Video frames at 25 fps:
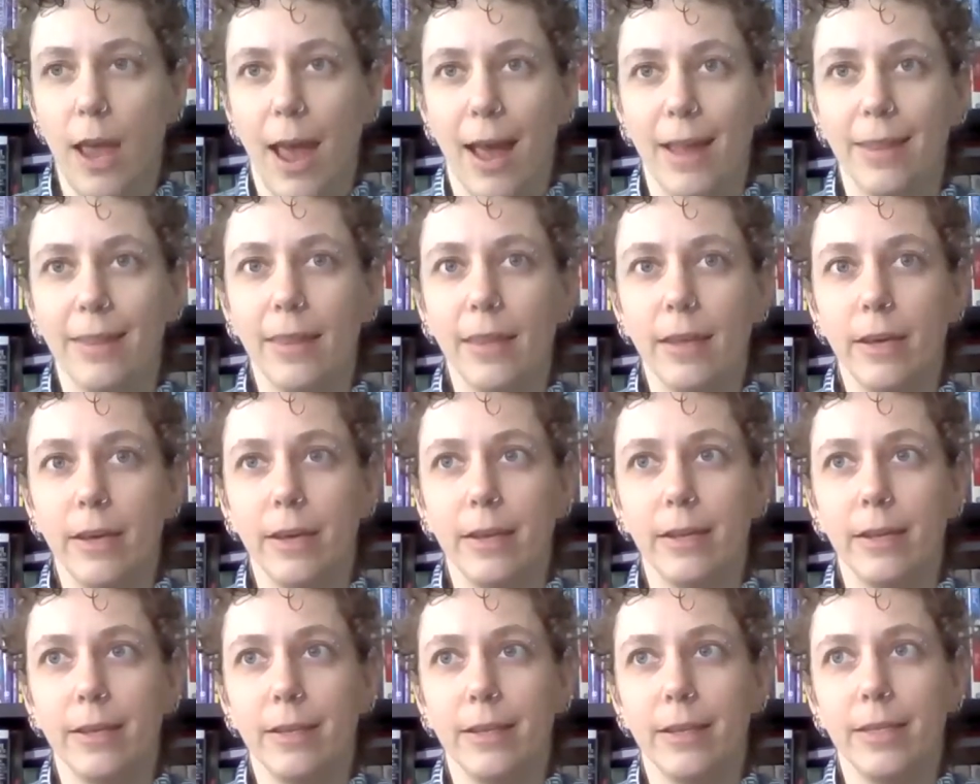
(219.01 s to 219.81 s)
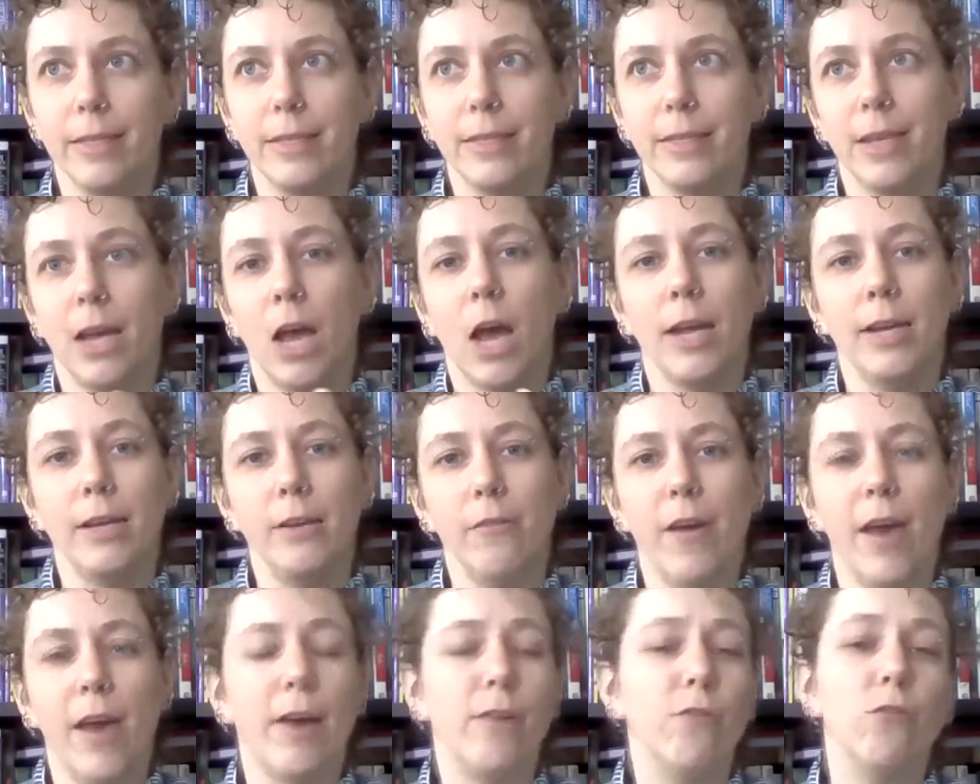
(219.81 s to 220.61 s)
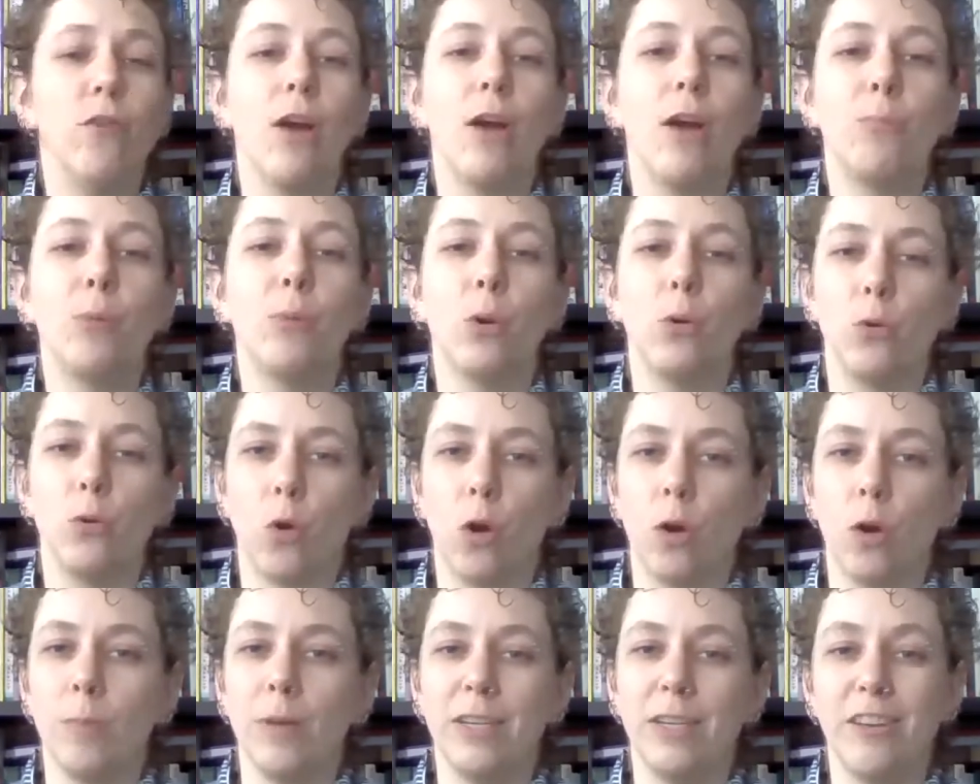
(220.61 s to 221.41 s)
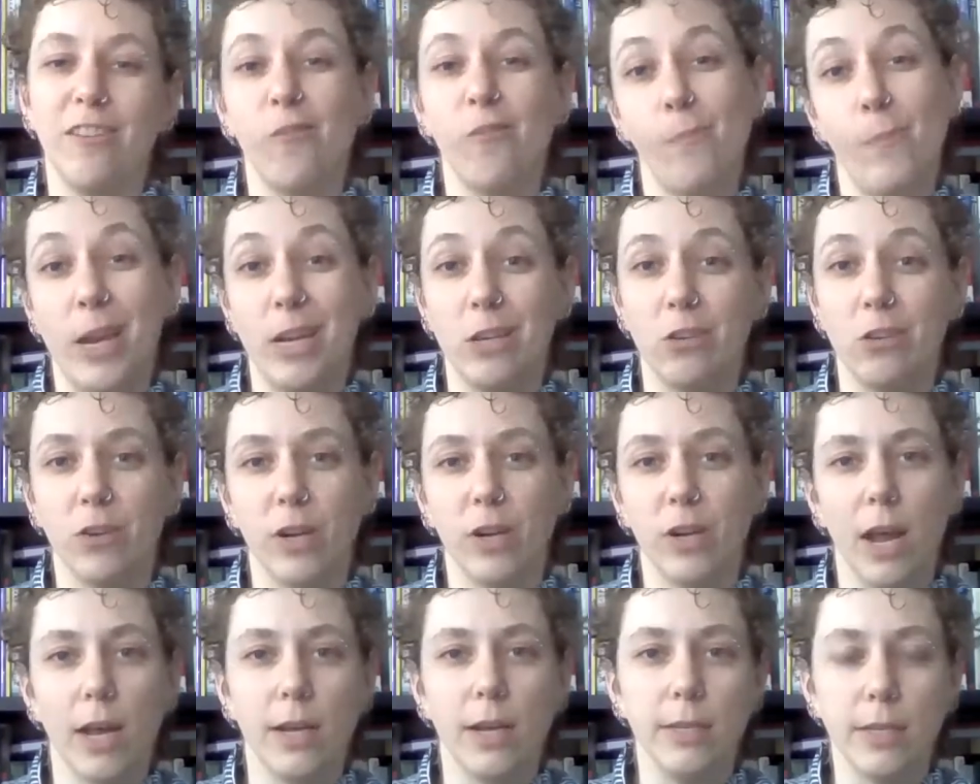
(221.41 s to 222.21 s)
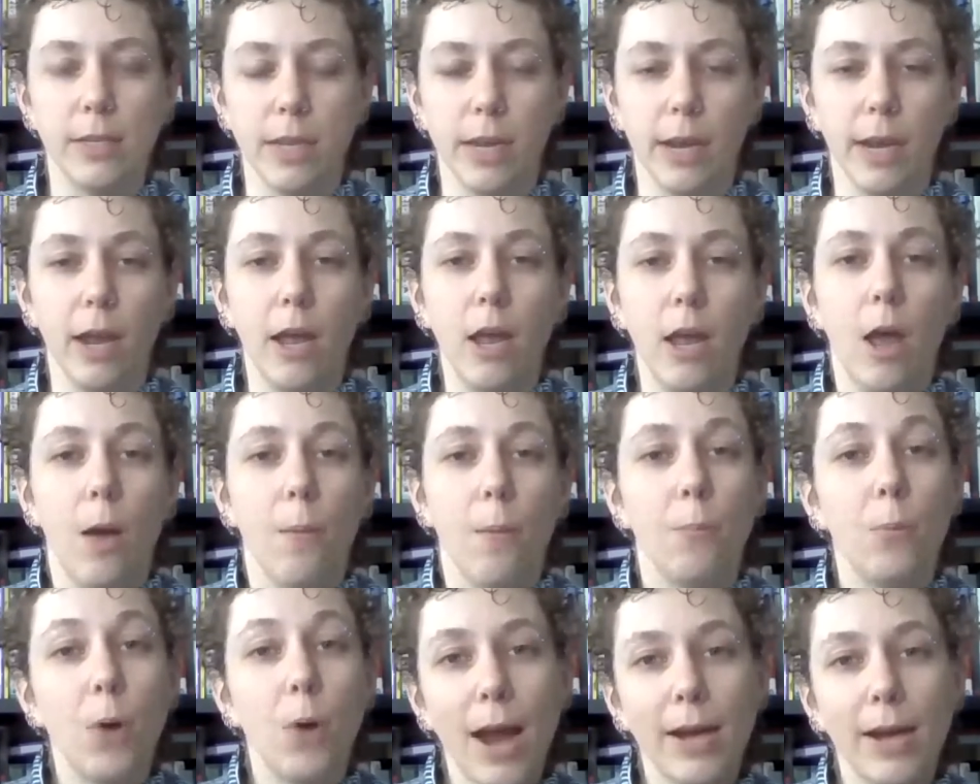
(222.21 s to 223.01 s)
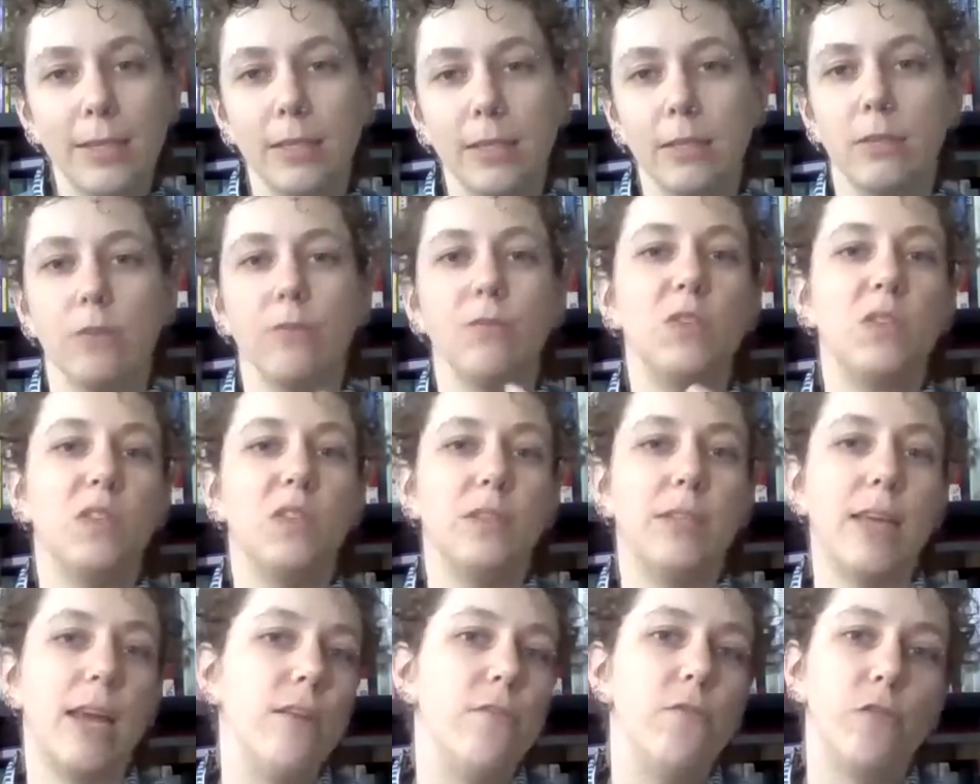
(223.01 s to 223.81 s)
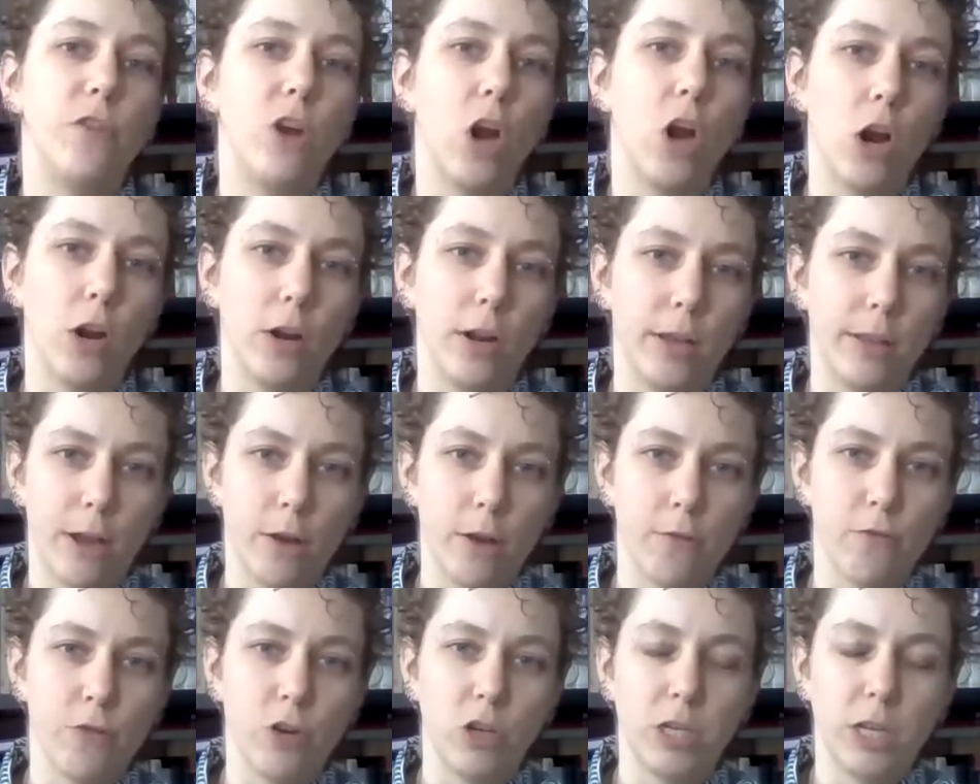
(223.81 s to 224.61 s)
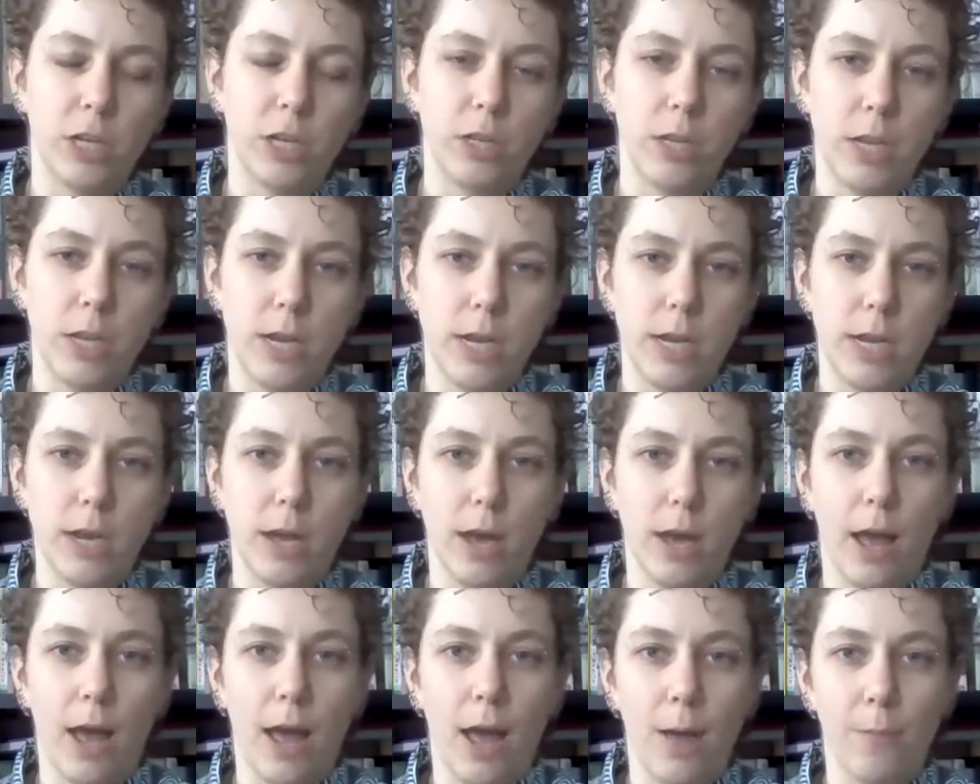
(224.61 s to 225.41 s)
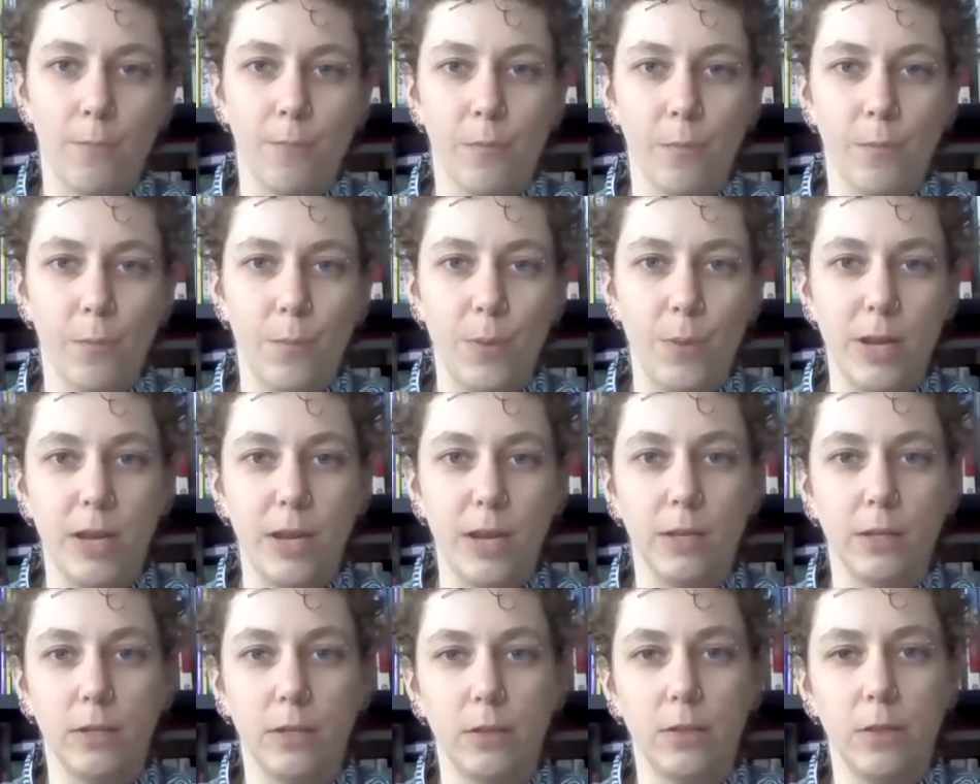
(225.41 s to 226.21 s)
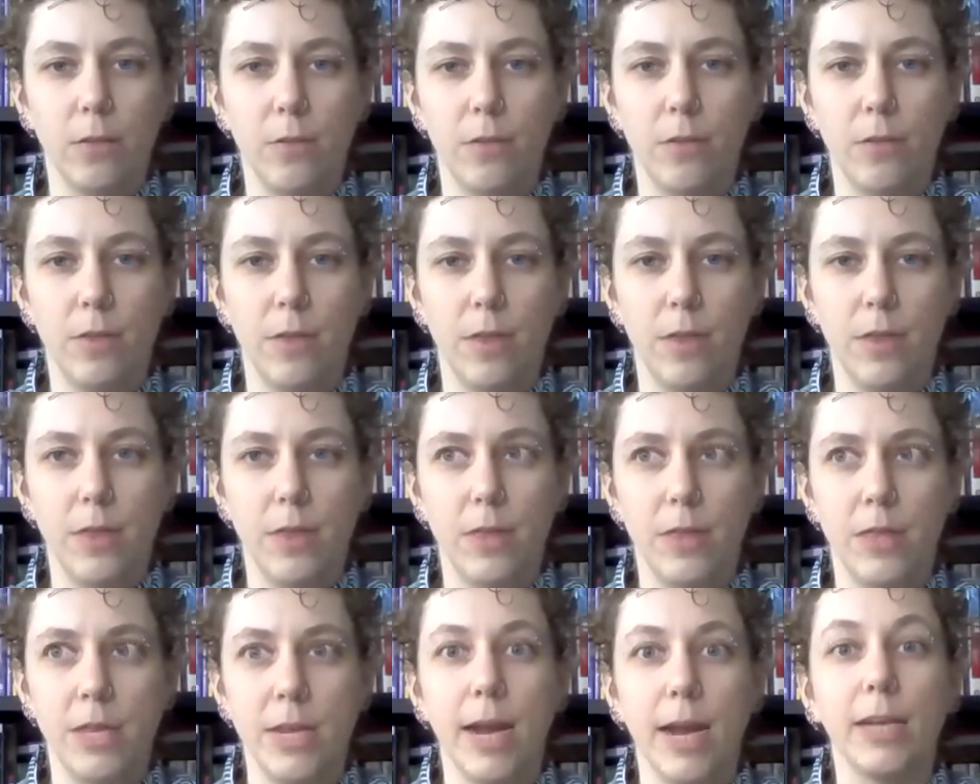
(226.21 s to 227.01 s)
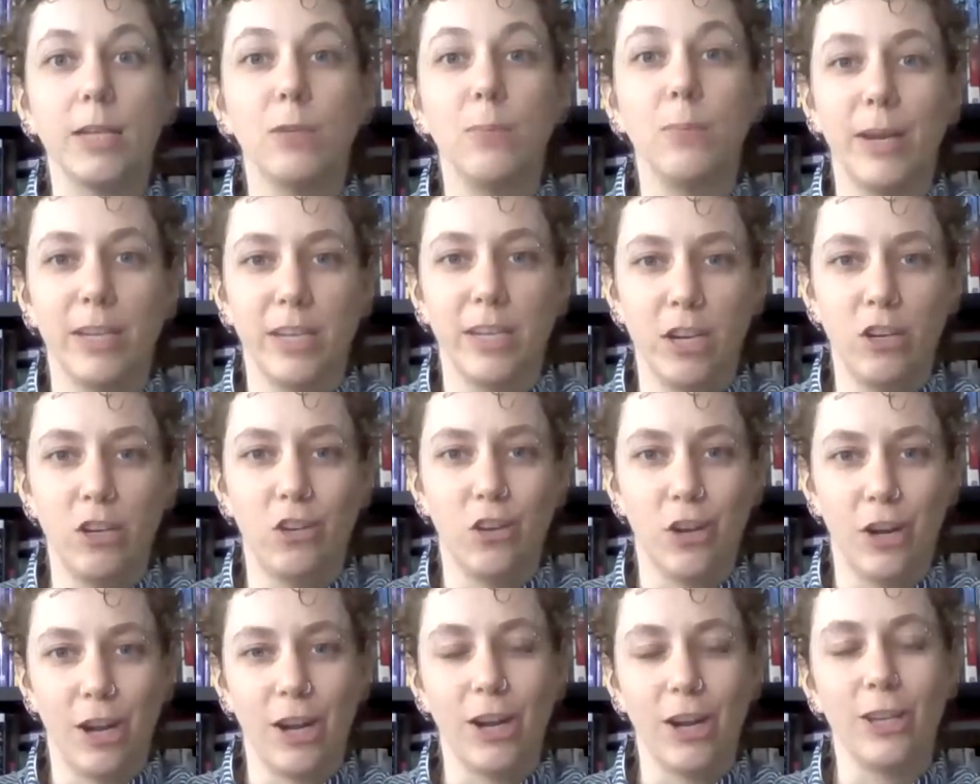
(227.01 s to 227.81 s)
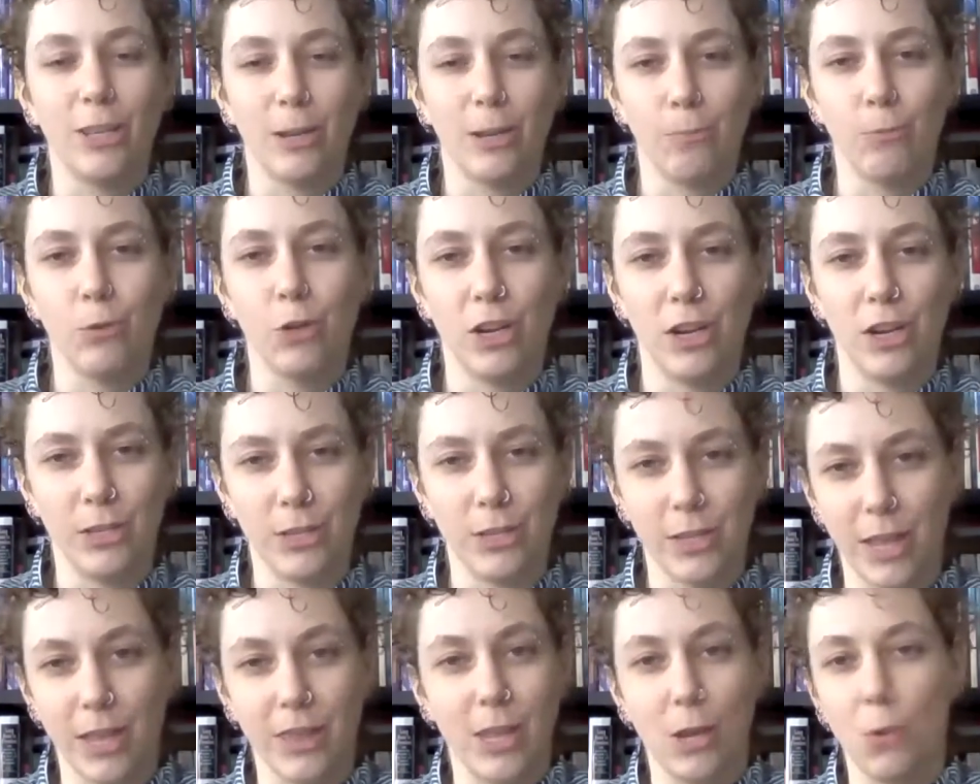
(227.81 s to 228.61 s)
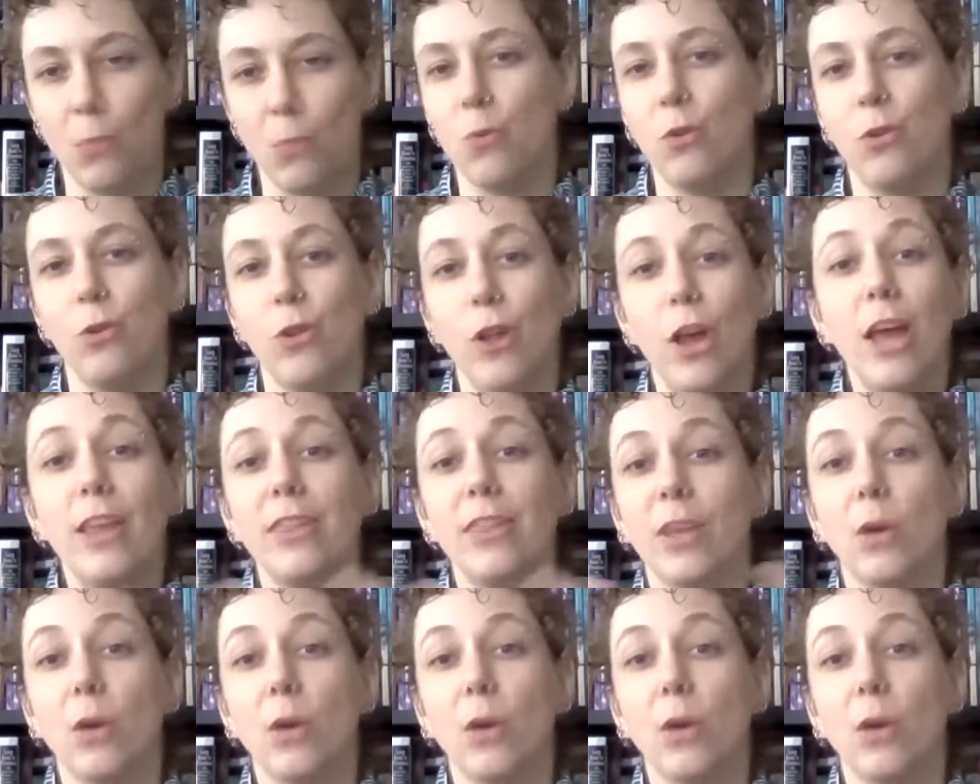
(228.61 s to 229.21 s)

And it's a kind of repronormative patronizing practice of safeguarding their fertility because the expectation and assumption is that they will